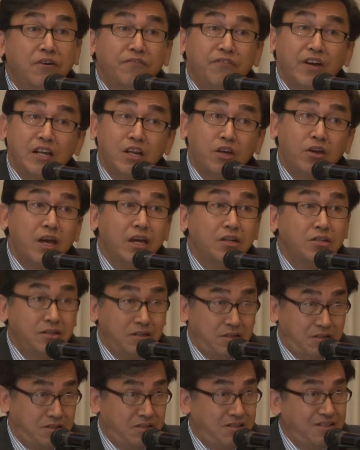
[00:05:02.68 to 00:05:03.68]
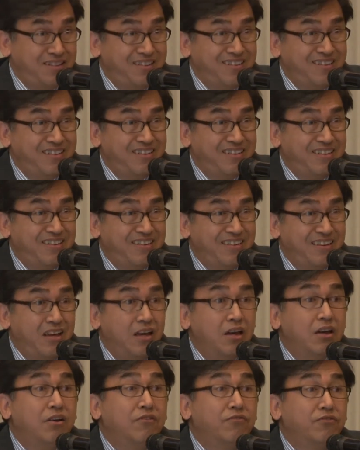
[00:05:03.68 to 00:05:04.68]
of educators,
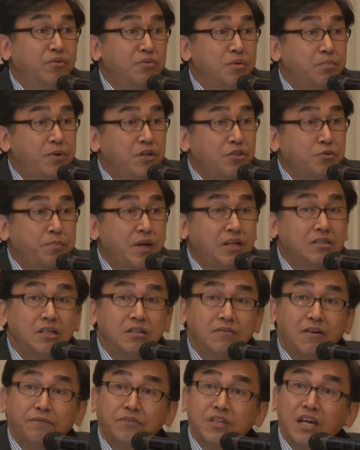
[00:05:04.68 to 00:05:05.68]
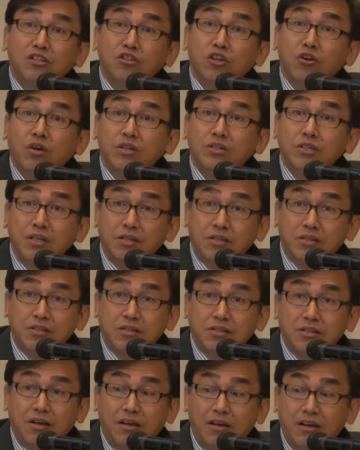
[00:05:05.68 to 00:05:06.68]
from the perspective of
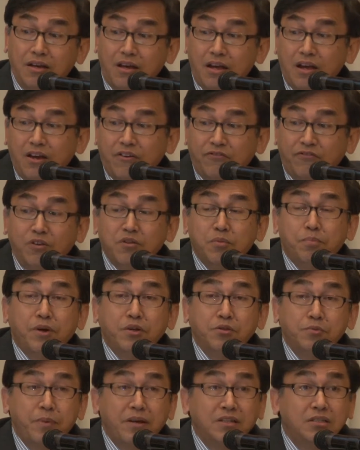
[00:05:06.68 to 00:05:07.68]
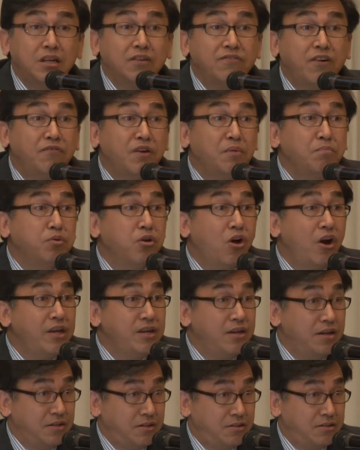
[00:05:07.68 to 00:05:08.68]
technologists, from the perspective of
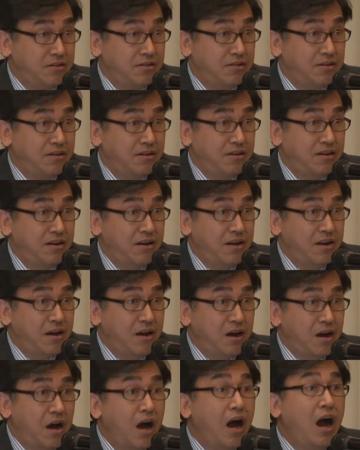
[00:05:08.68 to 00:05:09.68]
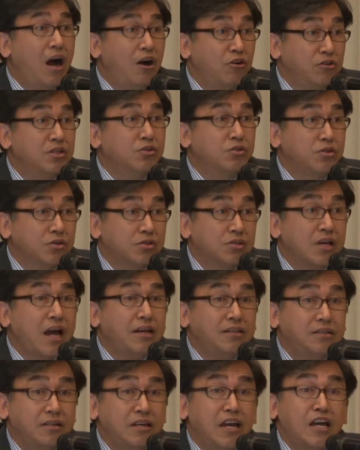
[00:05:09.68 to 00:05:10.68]
employers, how the
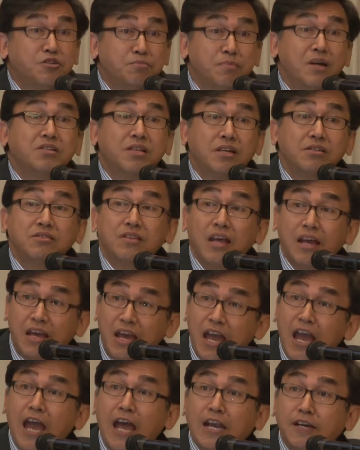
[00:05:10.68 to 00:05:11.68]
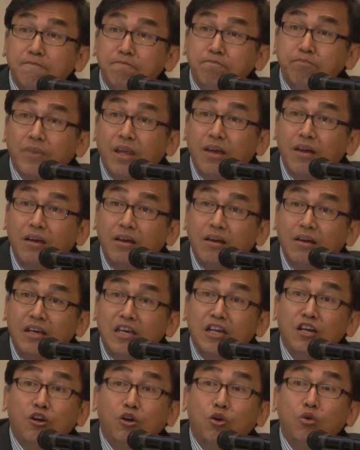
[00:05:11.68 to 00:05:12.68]
society, as much as they can,
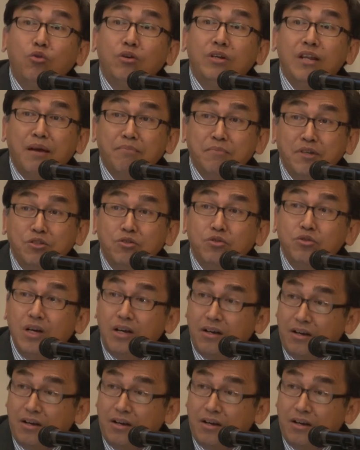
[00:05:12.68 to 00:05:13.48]
include them into